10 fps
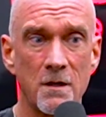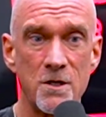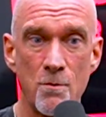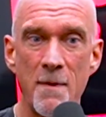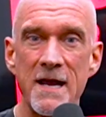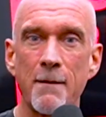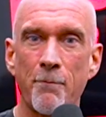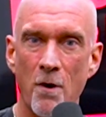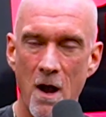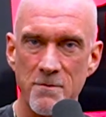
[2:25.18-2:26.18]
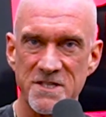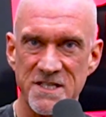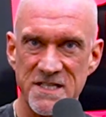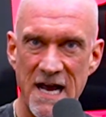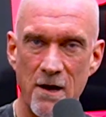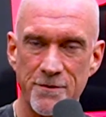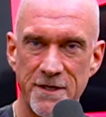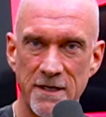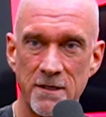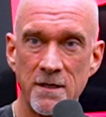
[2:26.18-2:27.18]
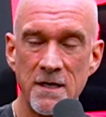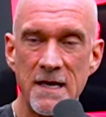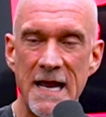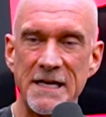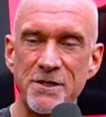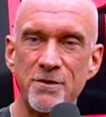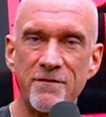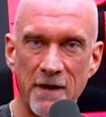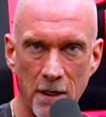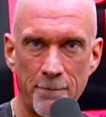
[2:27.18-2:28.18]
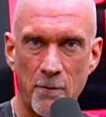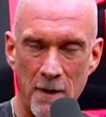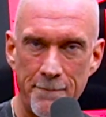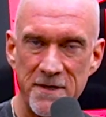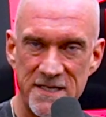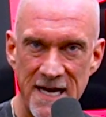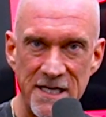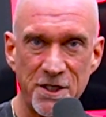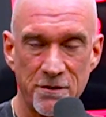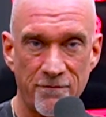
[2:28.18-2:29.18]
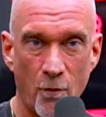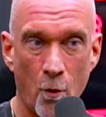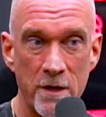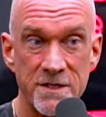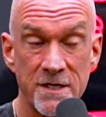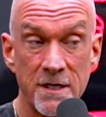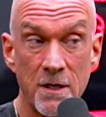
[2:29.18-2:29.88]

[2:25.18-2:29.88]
you make promises out there and you develop a reputation for it.